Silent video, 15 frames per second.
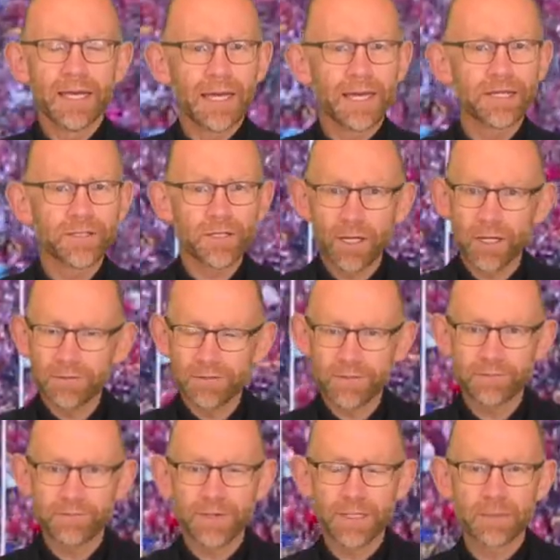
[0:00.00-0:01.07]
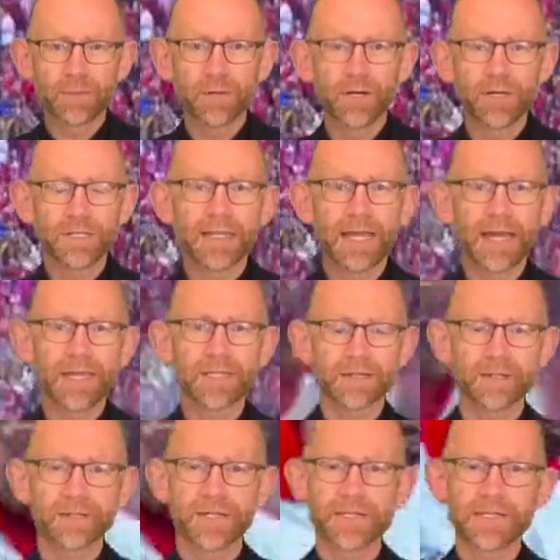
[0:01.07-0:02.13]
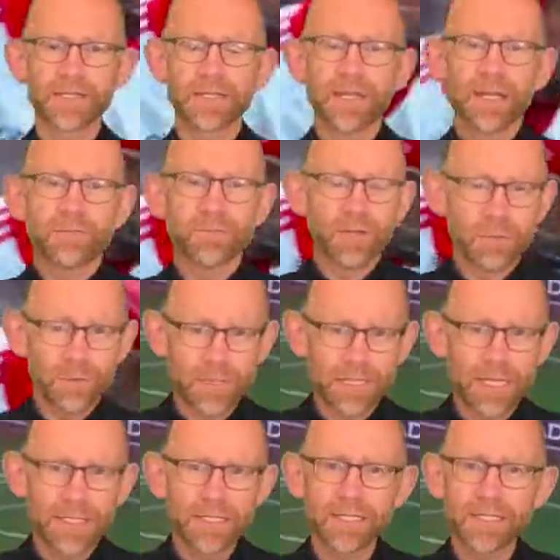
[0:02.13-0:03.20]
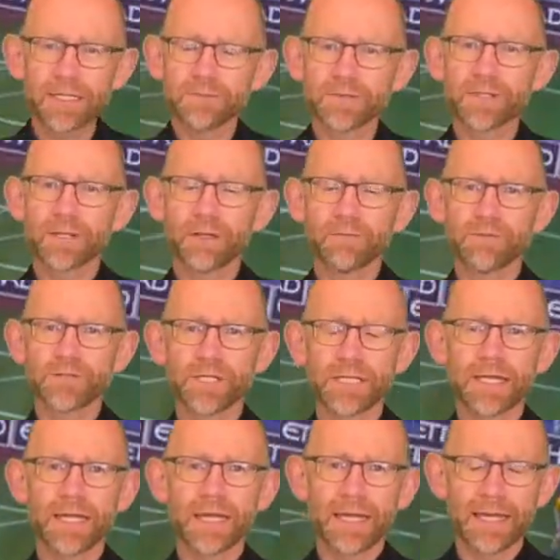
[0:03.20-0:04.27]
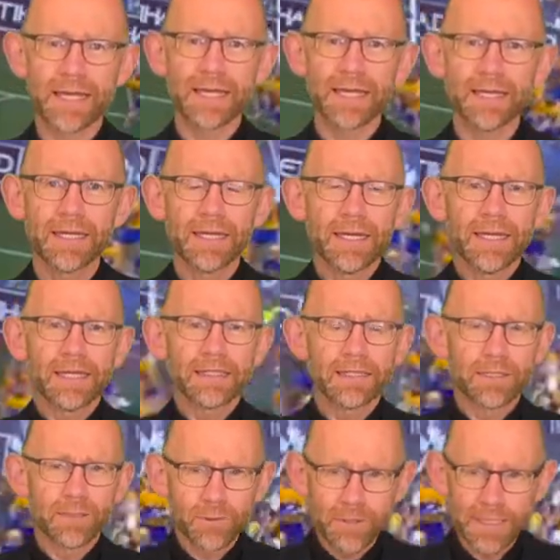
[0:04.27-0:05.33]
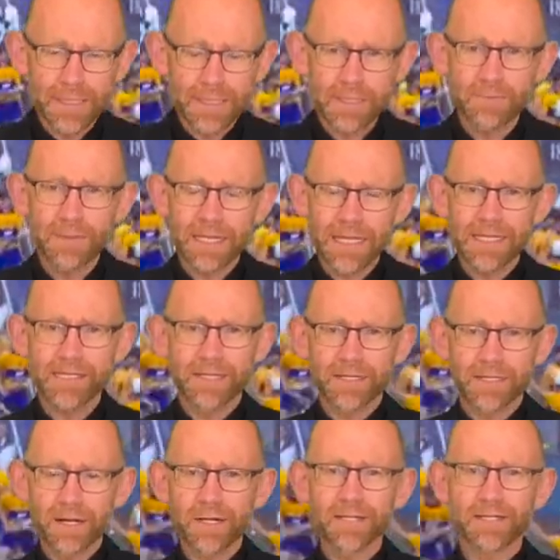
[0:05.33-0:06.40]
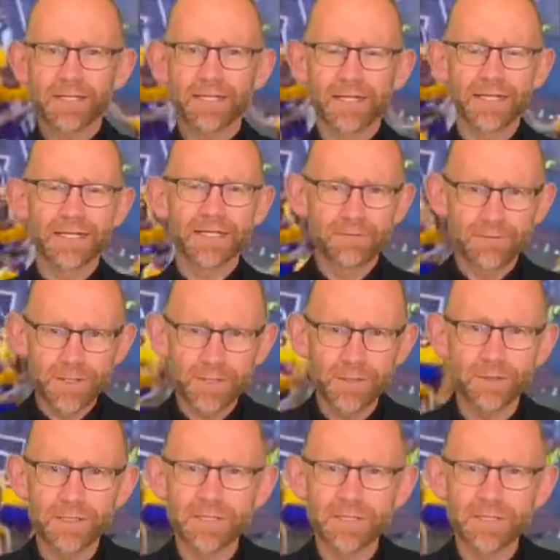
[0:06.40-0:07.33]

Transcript: And it covers very broad categories, representatives of GAA, the loneliest place on earth, individual